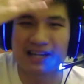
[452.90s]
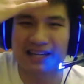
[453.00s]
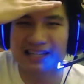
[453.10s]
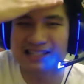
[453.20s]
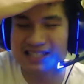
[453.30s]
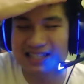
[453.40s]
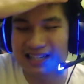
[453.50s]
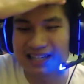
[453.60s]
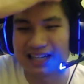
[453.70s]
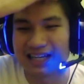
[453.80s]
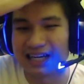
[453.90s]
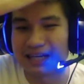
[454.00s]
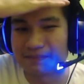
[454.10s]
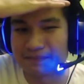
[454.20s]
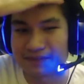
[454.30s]
I guess.
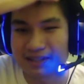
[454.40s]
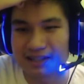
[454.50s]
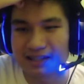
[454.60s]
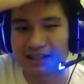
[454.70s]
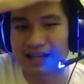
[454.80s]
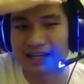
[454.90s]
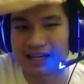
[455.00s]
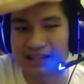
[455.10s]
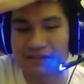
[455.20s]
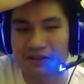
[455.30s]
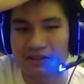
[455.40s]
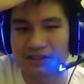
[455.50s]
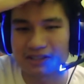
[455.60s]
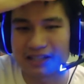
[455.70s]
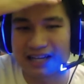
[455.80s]
Like, I think
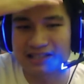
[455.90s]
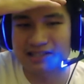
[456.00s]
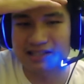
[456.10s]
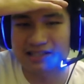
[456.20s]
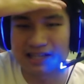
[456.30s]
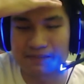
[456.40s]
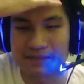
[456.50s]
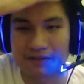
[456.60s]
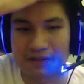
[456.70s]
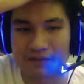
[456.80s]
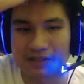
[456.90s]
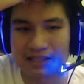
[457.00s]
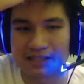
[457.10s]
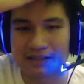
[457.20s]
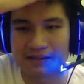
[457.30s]
Rotom Dex is gonna be one of
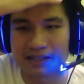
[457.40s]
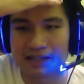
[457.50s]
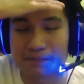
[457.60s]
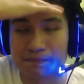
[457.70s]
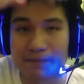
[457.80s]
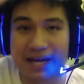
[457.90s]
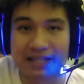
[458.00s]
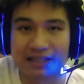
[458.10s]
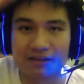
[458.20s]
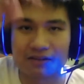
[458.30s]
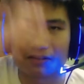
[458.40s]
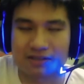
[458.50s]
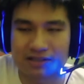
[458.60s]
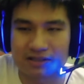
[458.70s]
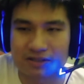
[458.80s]
the main or,
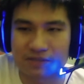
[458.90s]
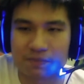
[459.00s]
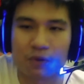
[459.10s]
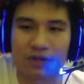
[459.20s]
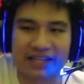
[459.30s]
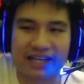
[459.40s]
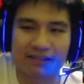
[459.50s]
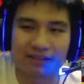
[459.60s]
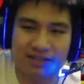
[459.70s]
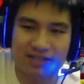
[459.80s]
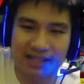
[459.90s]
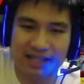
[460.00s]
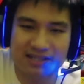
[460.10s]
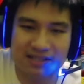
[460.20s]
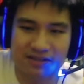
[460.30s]
you know, supporting characters, I
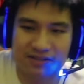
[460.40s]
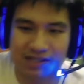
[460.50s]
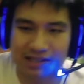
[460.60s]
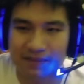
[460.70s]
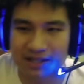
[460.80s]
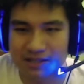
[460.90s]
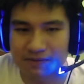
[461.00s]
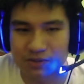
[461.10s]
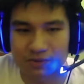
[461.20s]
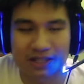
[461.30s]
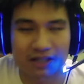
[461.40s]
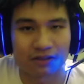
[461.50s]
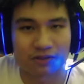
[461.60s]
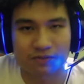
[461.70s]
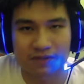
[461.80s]
guess you could say that, because he was really
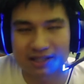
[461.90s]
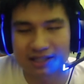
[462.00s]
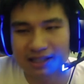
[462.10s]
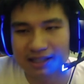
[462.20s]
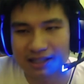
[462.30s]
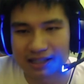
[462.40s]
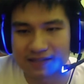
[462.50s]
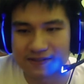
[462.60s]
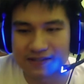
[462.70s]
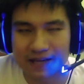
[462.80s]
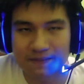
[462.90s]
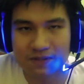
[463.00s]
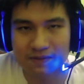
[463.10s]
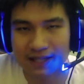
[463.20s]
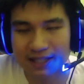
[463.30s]
close with
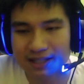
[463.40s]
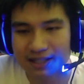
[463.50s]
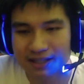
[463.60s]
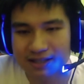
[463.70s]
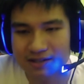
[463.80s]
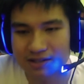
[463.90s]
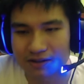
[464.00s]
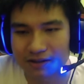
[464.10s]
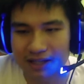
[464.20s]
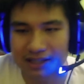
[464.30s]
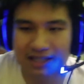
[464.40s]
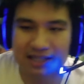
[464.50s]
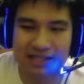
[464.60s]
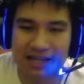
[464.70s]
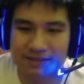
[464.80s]
James, right? So I think
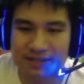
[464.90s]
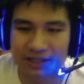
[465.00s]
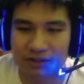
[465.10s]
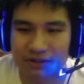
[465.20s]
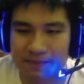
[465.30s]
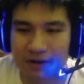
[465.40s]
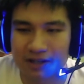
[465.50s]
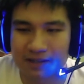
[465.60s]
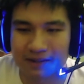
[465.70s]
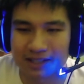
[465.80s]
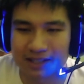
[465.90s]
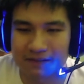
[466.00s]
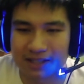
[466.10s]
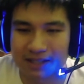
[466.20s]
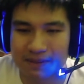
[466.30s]
he's capturing three Pokemon here.
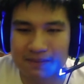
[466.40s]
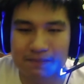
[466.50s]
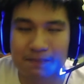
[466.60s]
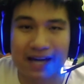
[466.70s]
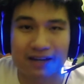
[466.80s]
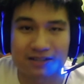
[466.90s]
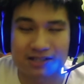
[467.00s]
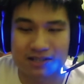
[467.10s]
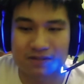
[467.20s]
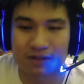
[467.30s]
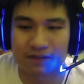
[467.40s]
We got maybe Bagon is actually